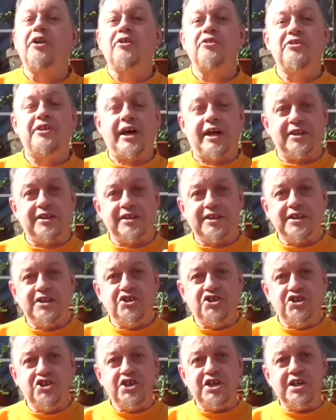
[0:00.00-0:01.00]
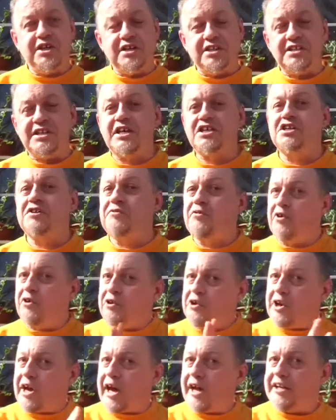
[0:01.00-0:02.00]
that the genus
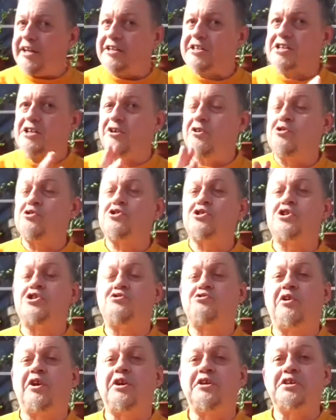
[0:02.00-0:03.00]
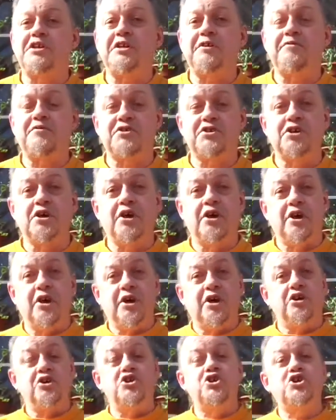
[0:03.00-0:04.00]
Echeveria and its closest relatives
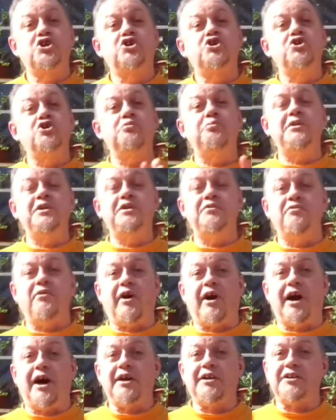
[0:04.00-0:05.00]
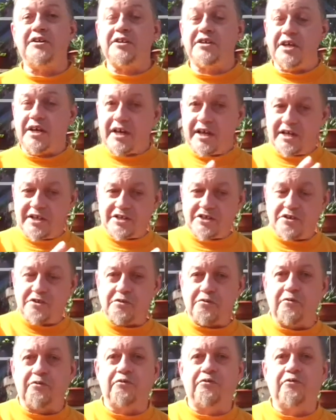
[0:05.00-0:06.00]
should be divided into
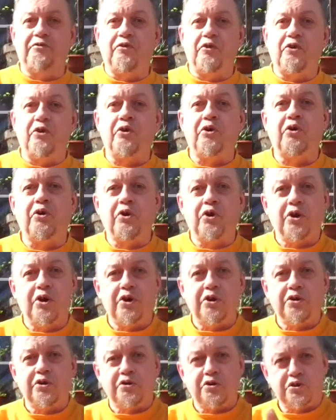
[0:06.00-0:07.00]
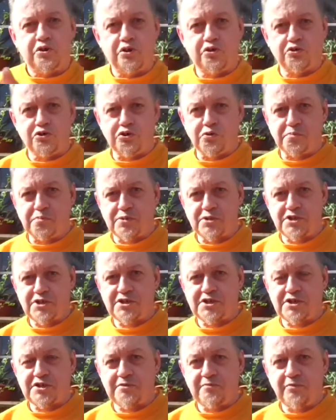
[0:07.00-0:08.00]
4 groups.